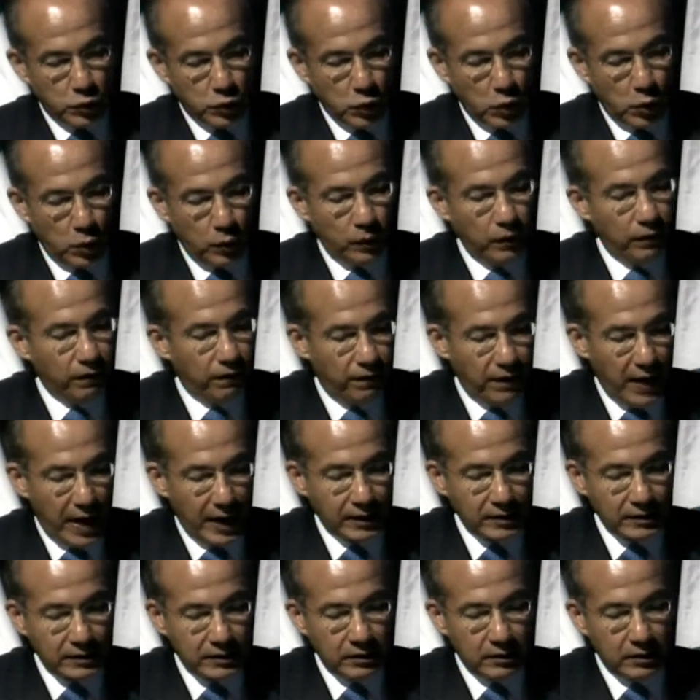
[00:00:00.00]
So, in
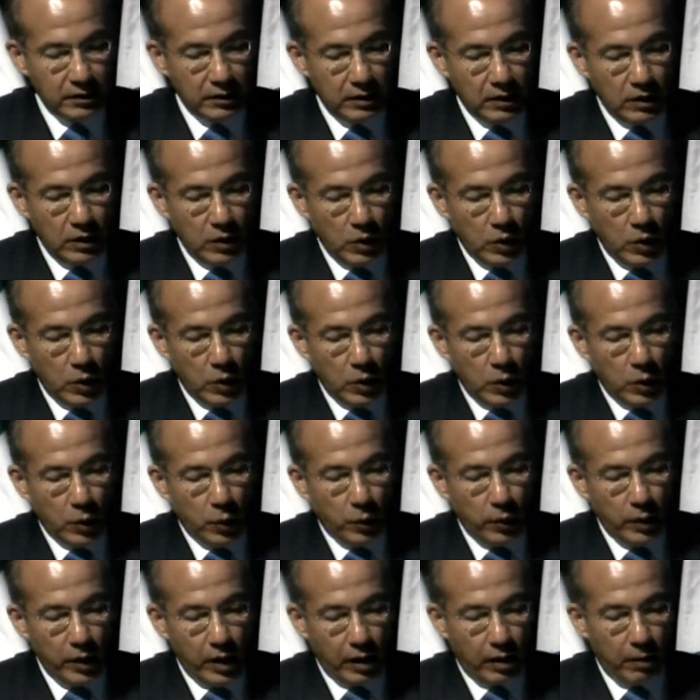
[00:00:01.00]
fact,
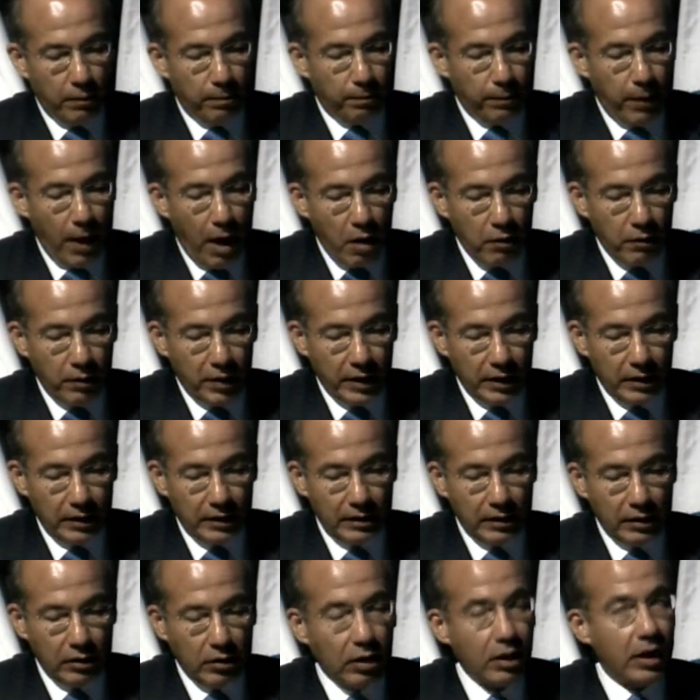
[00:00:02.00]
we are
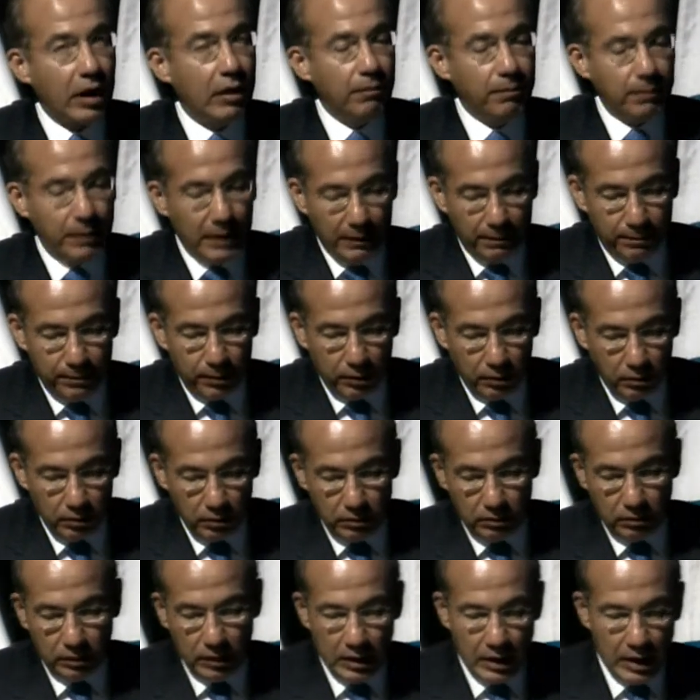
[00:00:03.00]
empowering local
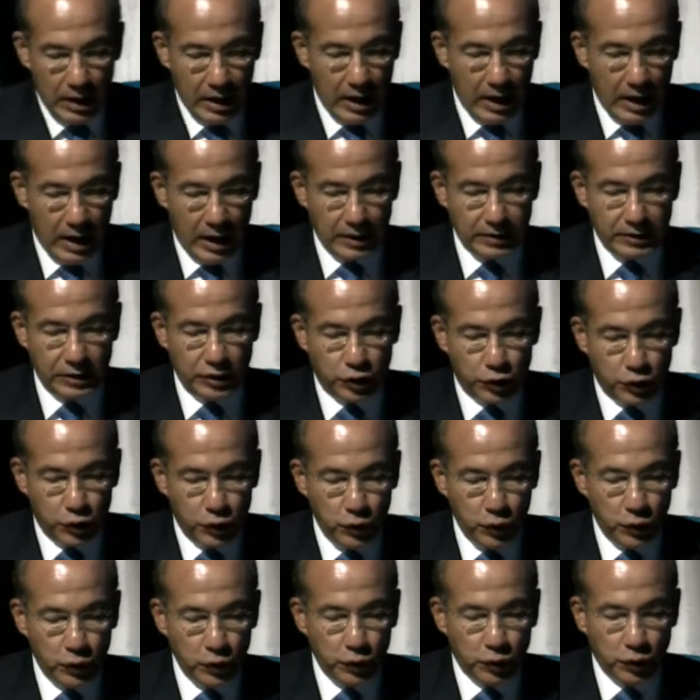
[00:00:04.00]
people as the
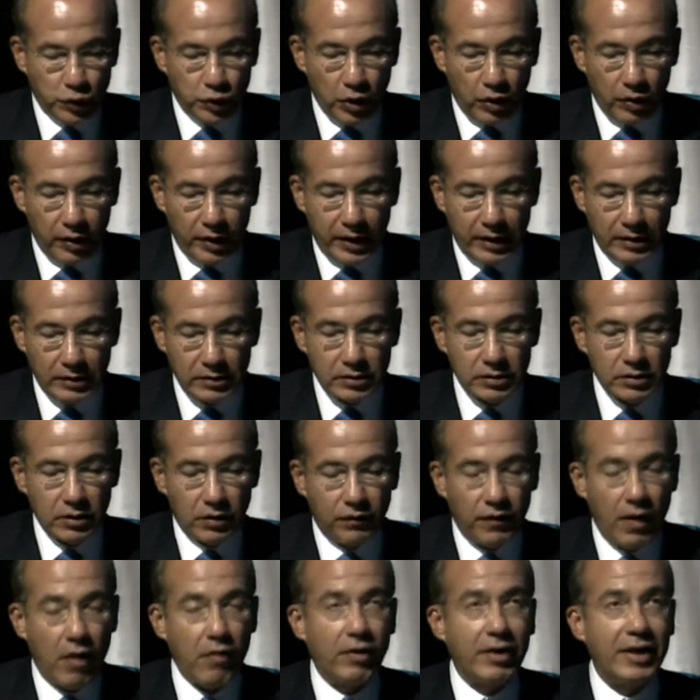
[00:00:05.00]
true custodians
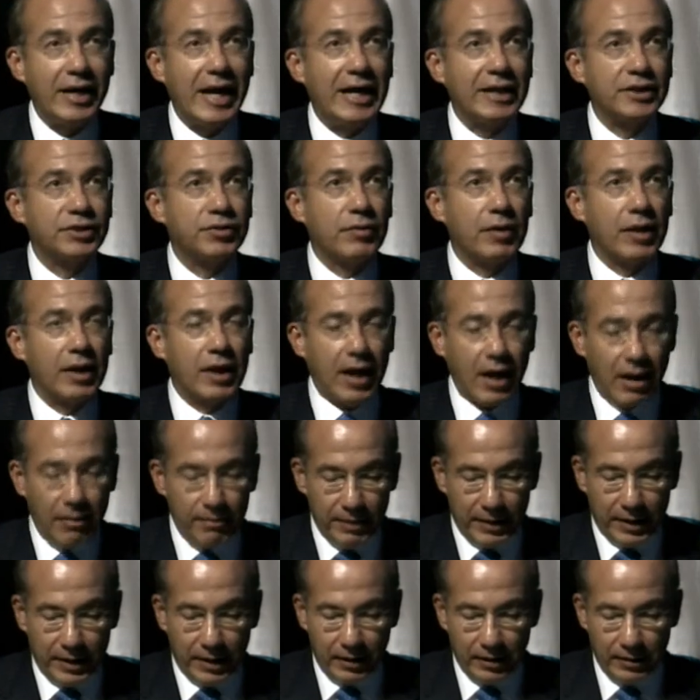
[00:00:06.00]
of our natural
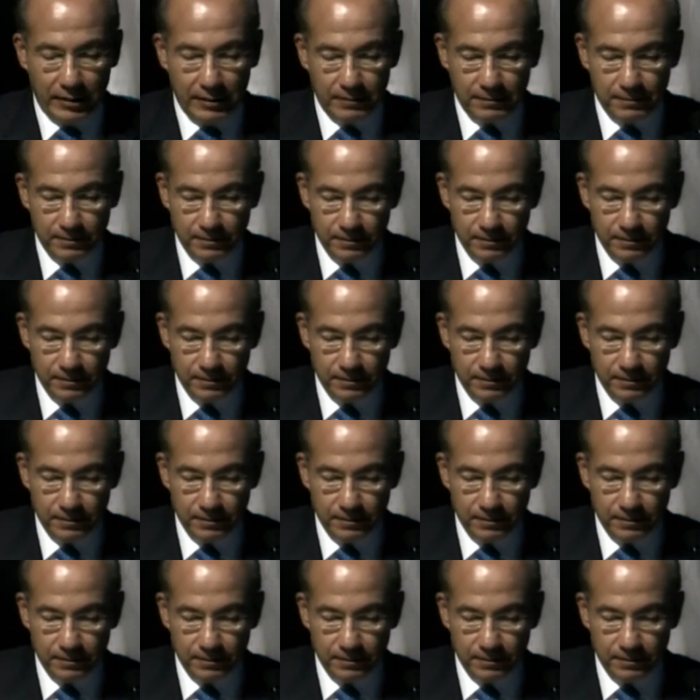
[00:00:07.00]
capital.